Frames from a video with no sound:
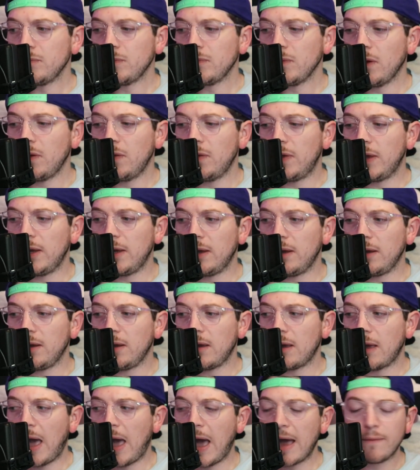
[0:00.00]
the
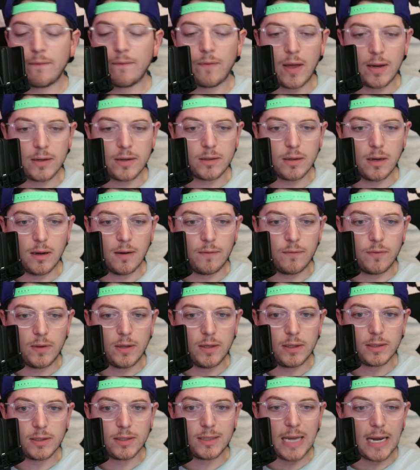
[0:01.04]
advent of
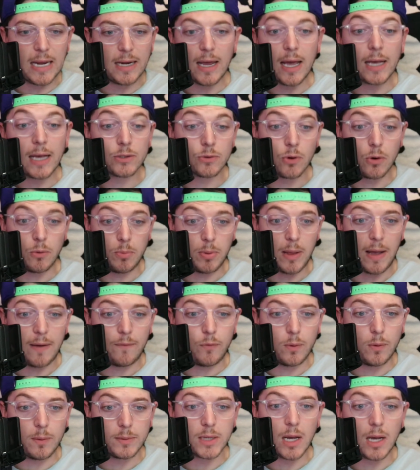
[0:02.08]
these data escrow
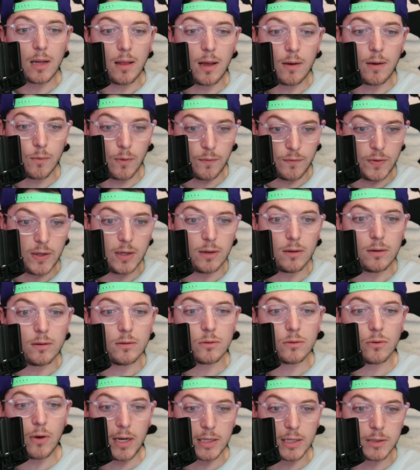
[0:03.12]
platforms a la Reveal,
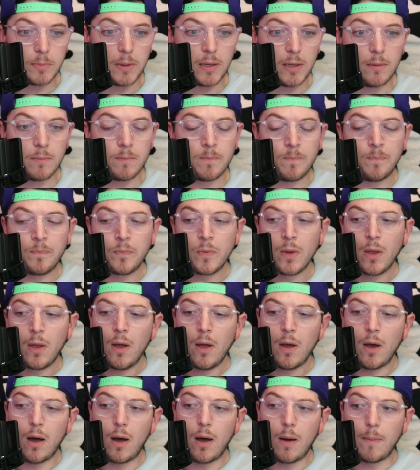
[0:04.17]
Crossbeam,
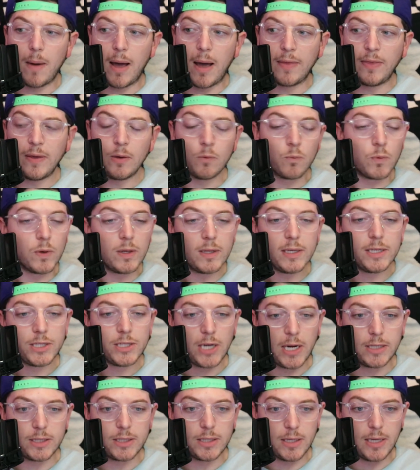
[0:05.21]
I think really
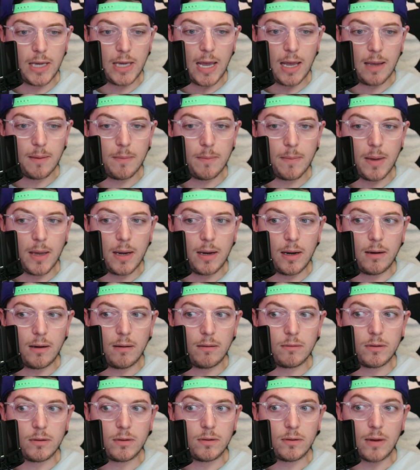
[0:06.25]
changed the game. And
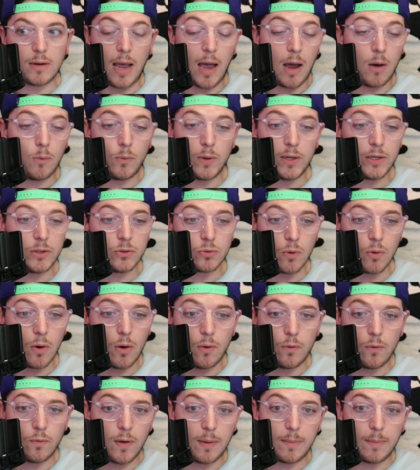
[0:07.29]
it's how we drove,